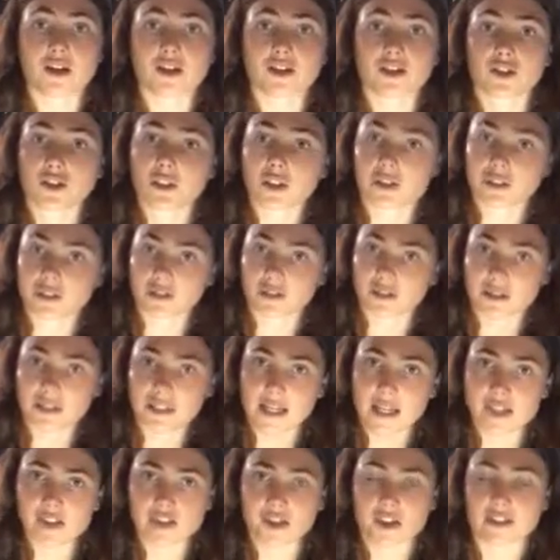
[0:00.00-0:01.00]
to introduce
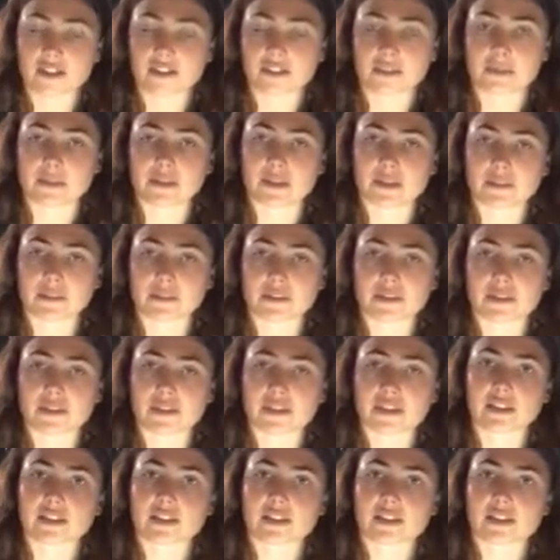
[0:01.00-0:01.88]
nationalism in his music.